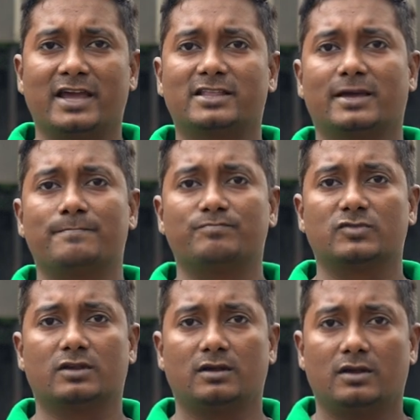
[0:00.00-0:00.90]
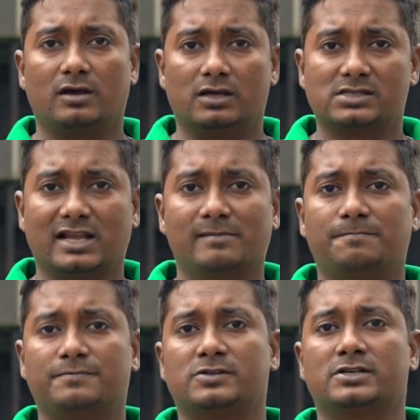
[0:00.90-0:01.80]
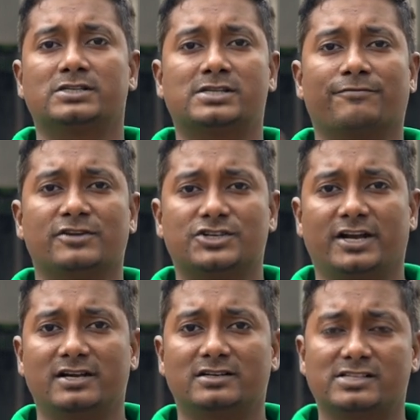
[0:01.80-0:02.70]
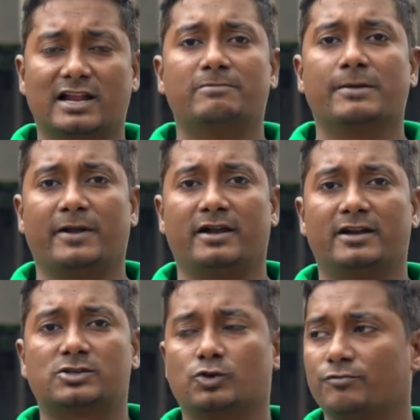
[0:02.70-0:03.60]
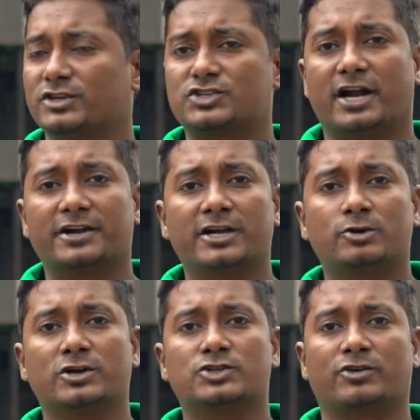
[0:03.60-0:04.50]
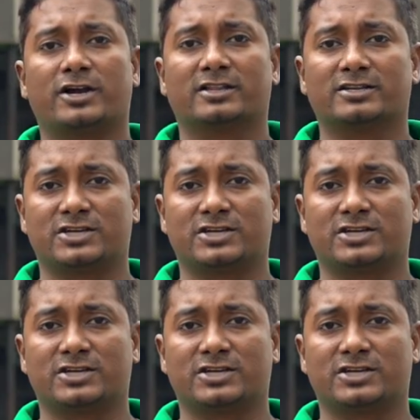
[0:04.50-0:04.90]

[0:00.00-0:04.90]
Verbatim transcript: make them self-sufficient, self-dependent. So we started to educate the